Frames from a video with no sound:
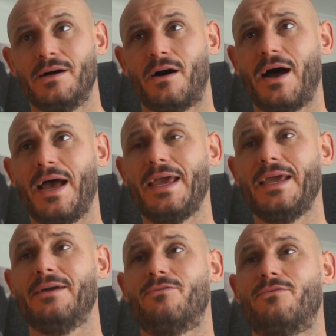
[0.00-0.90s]

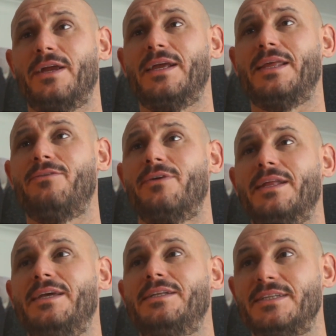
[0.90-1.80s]
I really,
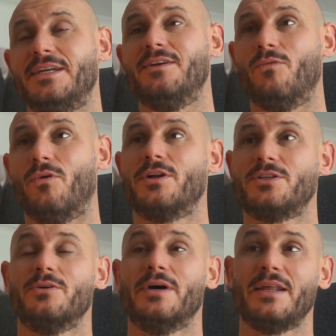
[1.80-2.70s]
really didn't want to
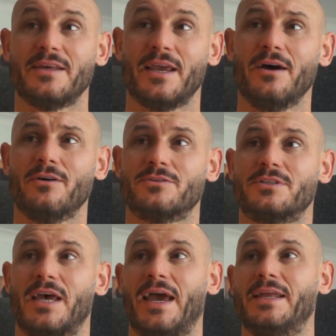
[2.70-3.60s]
do anything
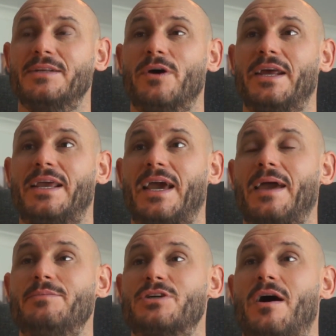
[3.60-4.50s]
else. And when it
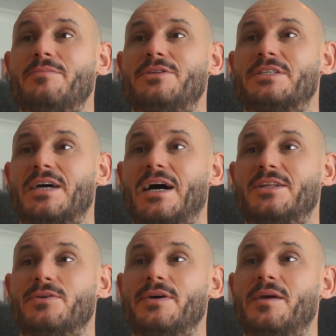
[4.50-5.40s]
came time to
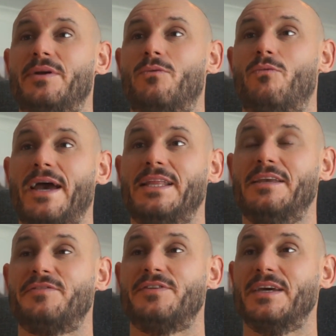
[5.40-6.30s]
start doing a bit of
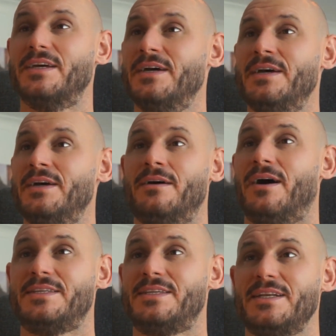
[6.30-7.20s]
weightlifting,
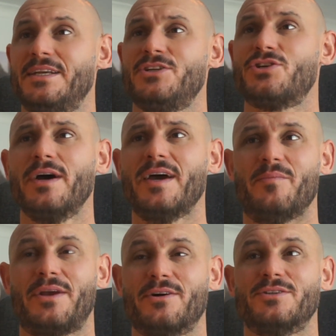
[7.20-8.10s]
I didn't enjoy
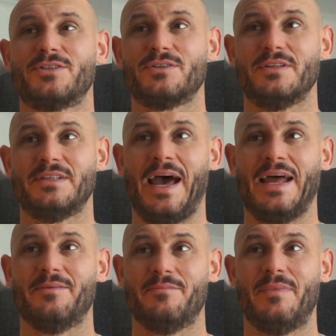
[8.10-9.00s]
it because
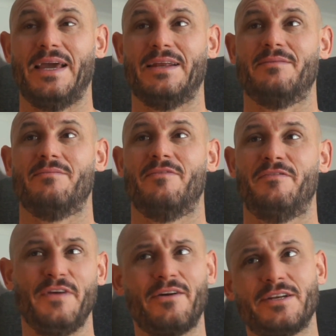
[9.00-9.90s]
that made it
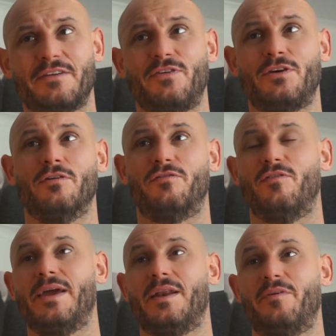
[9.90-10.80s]
very difficult
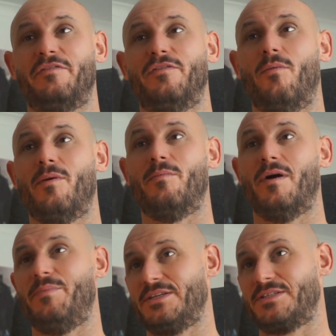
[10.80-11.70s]
for me to perform at
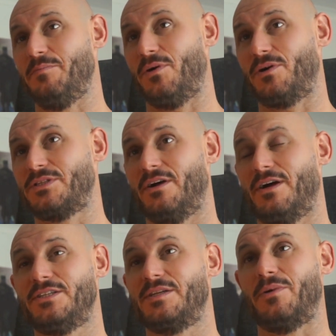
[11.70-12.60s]
my best in boxing.
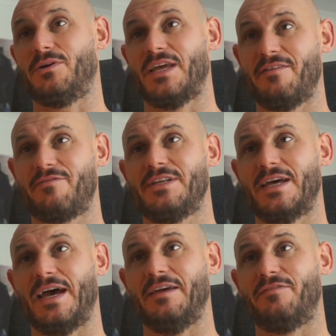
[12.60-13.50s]
I used to box every
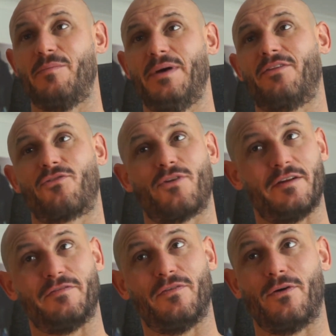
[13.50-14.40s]
day for about
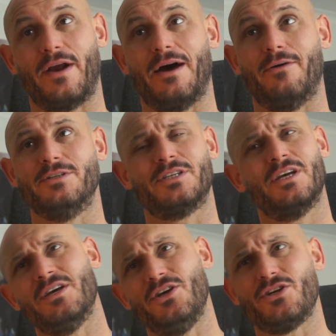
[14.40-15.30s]
3 to 4 hours,
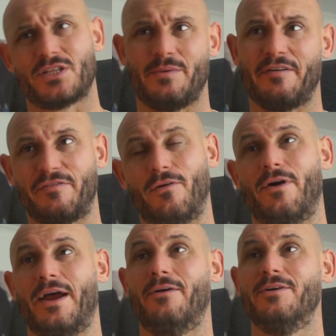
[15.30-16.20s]
usually about
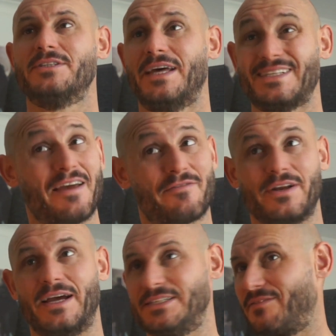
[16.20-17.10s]
4 hours. That's
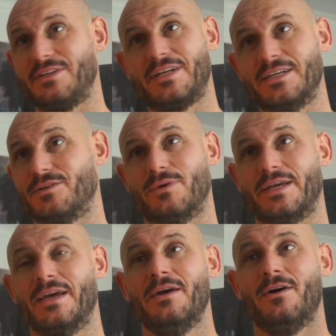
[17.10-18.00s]
every day, 7 days a
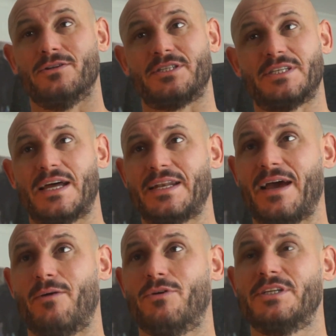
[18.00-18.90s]
week. On
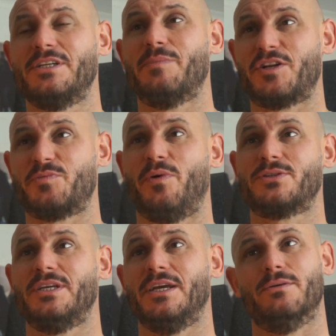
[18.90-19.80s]
Sunday, it wasn't as much
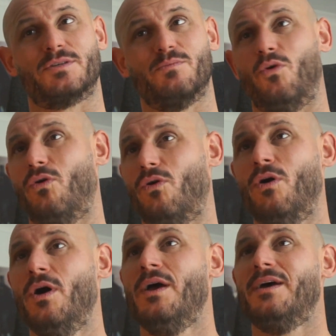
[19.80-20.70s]
boxing. It was
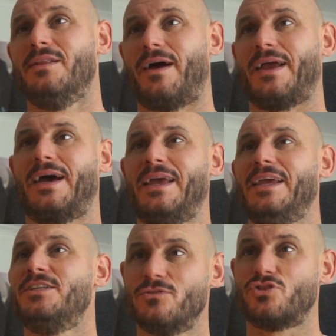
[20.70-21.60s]
more like
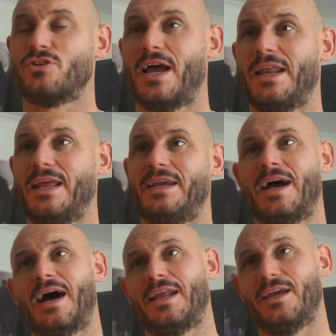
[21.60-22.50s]
interval training,
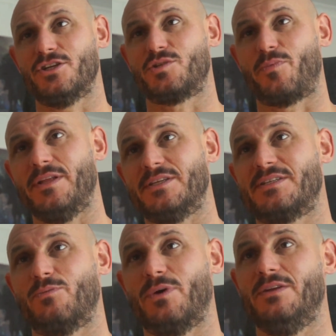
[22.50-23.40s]
cardio
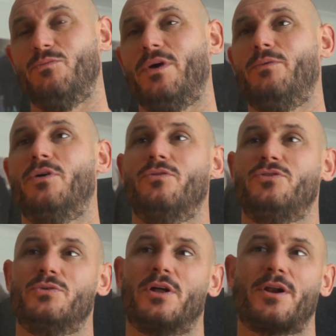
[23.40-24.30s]
sprints. We would
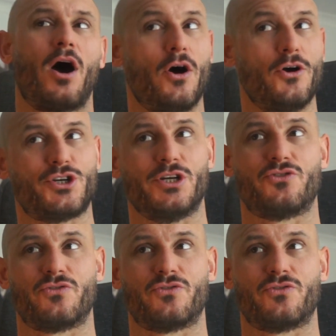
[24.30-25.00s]
do a lot of ocean